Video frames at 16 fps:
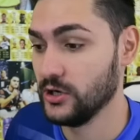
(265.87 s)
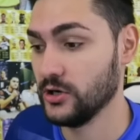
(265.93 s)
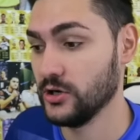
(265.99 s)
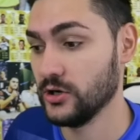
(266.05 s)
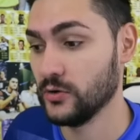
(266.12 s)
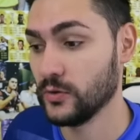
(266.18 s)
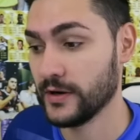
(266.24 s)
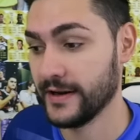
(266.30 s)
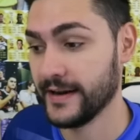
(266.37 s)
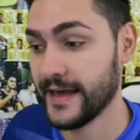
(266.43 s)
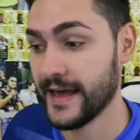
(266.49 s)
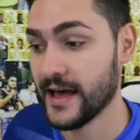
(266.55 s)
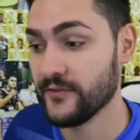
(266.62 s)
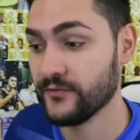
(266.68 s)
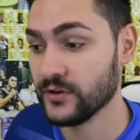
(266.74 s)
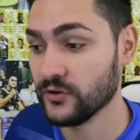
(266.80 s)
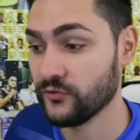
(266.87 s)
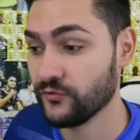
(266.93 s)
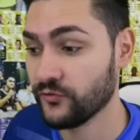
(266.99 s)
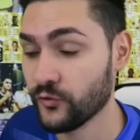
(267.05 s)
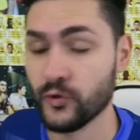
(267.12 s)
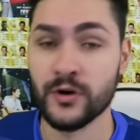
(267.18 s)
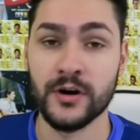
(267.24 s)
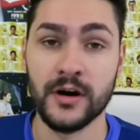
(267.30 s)
We're gonna have
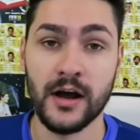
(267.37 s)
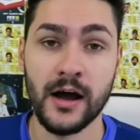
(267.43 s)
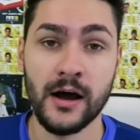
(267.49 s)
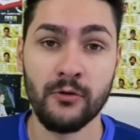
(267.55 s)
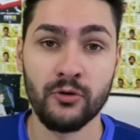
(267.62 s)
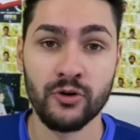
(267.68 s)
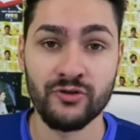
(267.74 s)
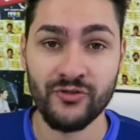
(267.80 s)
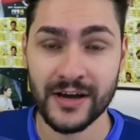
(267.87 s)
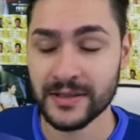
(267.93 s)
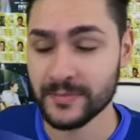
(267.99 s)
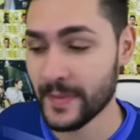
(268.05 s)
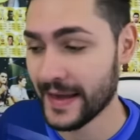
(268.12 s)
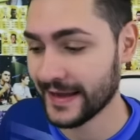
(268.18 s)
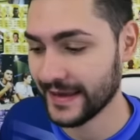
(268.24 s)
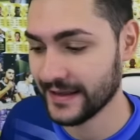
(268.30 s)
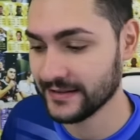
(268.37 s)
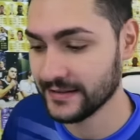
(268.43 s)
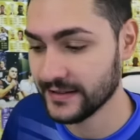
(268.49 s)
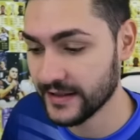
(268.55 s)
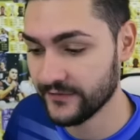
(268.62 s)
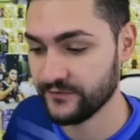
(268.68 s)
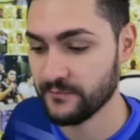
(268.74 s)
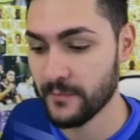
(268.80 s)
four, our right back and
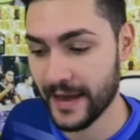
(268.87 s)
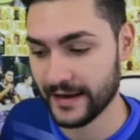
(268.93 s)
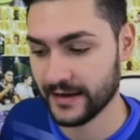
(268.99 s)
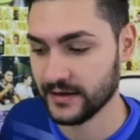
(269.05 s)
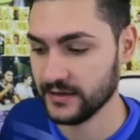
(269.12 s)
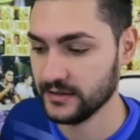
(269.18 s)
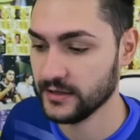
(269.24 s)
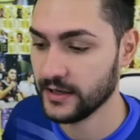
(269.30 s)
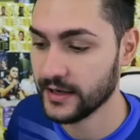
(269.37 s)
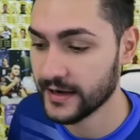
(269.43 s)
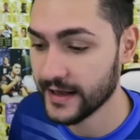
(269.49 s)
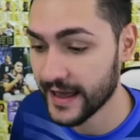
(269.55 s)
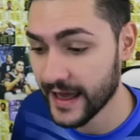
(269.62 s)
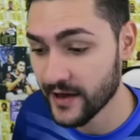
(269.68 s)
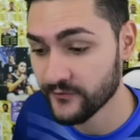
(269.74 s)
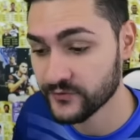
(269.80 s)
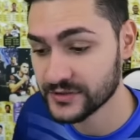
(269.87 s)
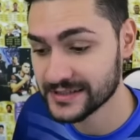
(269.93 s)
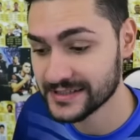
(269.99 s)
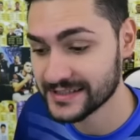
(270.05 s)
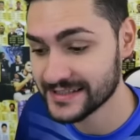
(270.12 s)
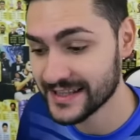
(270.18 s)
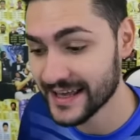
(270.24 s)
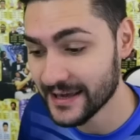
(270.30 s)
left back. They're gonna have
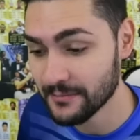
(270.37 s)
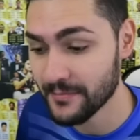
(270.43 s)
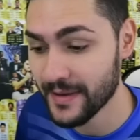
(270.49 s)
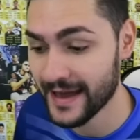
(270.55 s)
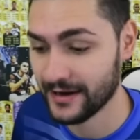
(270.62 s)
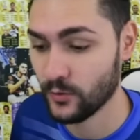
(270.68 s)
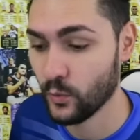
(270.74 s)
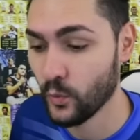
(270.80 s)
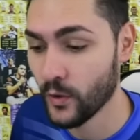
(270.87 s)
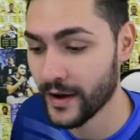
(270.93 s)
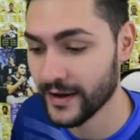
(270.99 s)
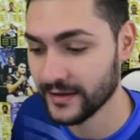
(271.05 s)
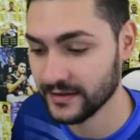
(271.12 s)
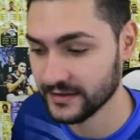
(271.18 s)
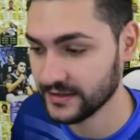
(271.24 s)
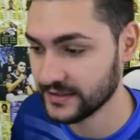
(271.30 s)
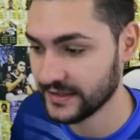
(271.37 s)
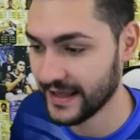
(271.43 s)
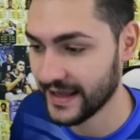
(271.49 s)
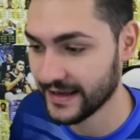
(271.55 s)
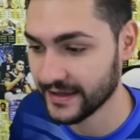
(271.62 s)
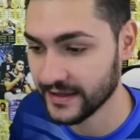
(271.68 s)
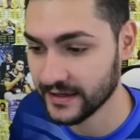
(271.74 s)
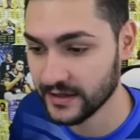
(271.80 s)
stay back while
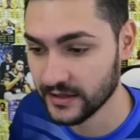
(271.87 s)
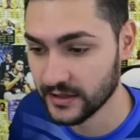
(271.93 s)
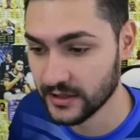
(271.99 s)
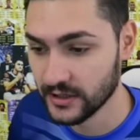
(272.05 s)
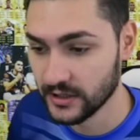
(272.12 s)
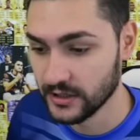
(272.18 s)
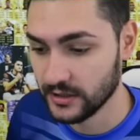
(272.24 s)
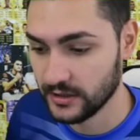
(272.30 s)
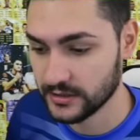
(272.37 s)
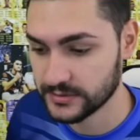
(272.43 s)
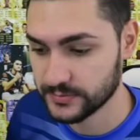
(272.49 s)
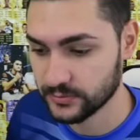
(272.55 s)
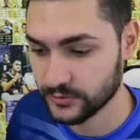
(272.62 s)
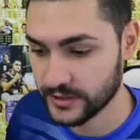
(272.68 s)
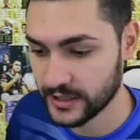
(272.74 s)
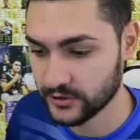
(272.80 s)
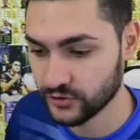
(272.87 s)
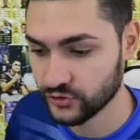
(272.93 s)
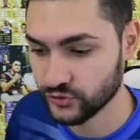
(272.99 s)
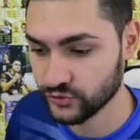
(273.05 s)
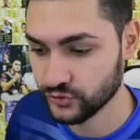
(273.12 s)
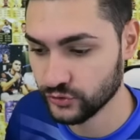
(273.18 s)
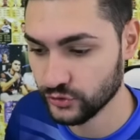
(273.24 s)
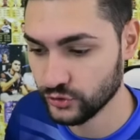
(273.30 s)
attacking. Let's put that
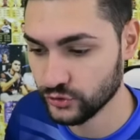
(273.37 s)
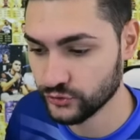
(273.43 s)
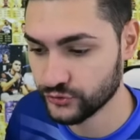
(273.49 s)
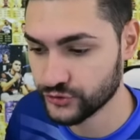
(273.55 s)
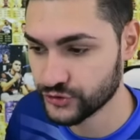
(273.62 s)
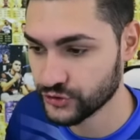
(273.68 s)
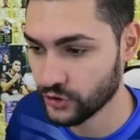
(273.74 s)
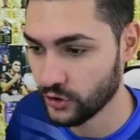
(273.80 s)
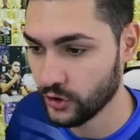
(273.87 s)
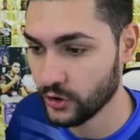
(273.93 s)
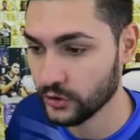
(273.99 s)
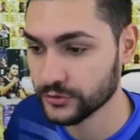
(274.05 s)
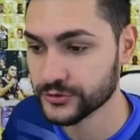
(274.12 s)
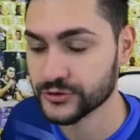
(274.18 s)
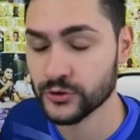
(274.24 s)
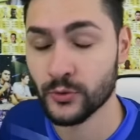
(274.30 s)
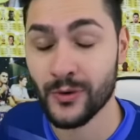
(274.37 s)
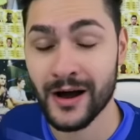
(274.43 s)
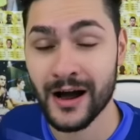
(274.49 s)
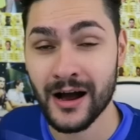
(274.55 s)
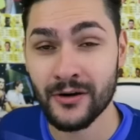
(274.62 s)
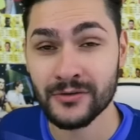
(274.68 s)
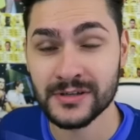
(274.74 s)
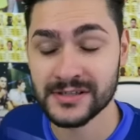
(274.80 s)
to Luke Shaw also.
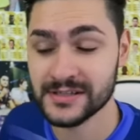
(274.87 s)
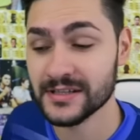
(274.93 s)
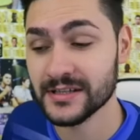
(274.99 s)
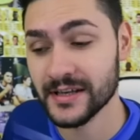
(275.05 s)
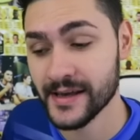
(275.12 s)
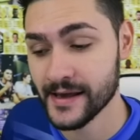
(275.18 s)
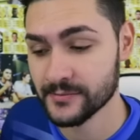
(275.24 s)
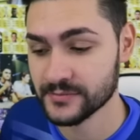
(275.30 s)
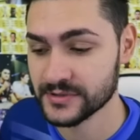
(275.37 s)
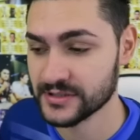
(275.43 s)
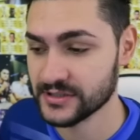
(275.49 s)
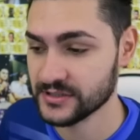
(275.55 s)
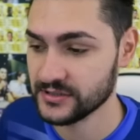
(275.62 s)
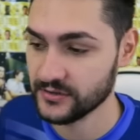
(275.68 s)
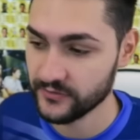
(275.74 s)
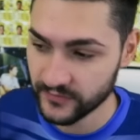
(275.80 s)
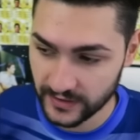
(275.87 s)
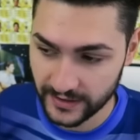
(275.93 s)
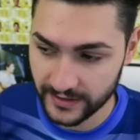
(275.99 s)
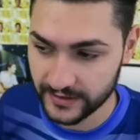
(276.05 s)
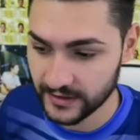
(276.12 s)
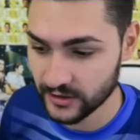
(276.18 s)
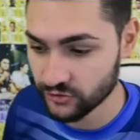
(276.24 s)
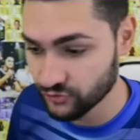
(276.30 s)
Our CDMs,
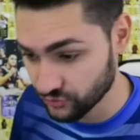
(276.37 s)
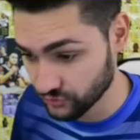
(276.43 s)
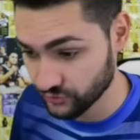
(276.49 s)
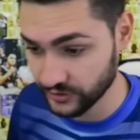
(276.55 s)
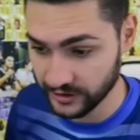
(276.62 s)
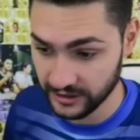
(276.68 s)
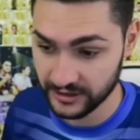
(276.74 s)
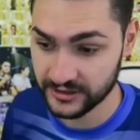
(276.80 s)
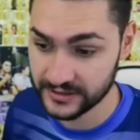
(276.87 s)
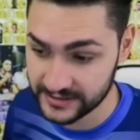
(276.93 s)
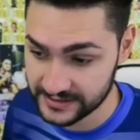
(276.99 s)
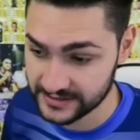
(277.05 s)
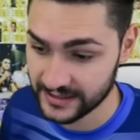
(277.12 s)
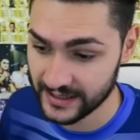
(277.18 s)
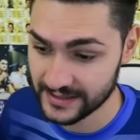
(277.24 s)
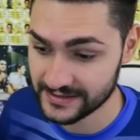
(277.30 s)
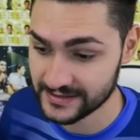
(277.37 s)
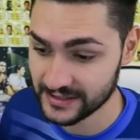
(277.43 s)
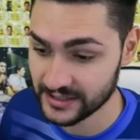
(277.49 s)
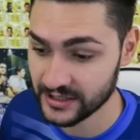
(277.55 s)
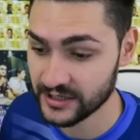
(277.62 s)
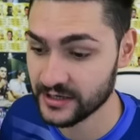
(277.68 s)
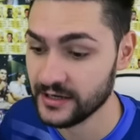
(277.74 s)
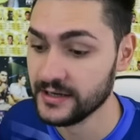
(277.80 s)
Fellaini and Rooney in this case
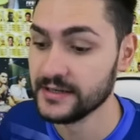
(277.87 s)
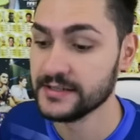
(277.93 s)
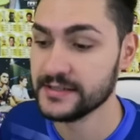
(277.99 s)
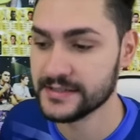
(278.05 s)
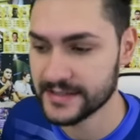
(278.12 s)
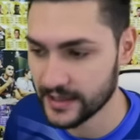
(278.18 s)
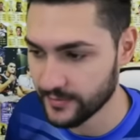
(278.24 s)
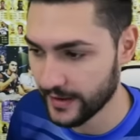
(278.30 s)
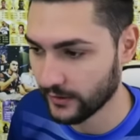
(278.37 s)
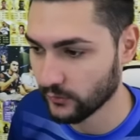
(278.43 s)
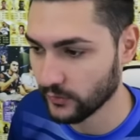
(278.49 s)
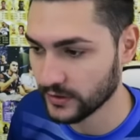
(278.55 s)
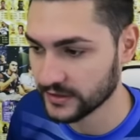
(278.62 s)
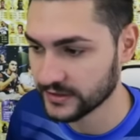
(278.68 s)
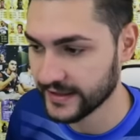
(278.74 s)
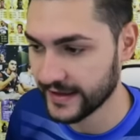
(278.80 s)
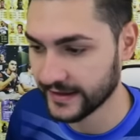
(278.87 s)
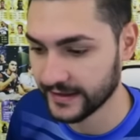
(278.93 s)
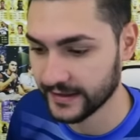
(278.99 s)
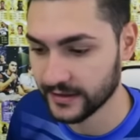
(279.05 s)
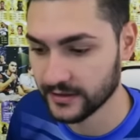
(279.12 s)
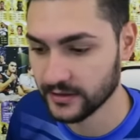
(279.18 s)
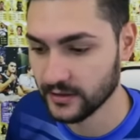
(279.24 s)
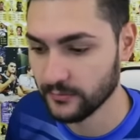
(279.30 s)
here, stay back while attacking,
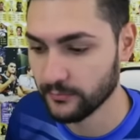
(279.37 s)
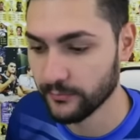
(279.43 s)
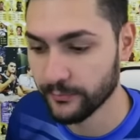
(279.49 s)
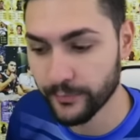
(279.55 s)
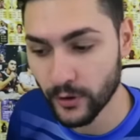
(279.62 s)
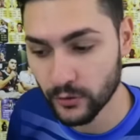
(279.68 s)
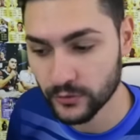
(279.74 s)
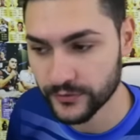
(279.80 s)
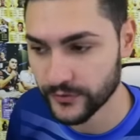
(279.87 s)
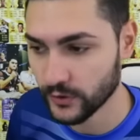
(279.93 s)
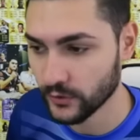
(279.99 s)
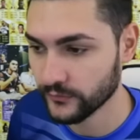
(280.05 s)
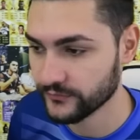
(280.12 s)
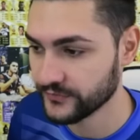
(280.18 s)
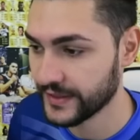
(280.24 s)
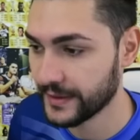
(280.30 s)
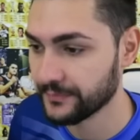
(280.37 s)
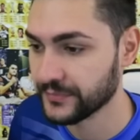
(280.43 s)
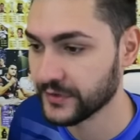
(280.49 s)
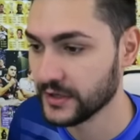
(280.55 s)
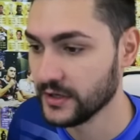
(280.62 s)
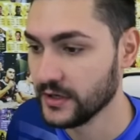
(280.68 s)
both of them.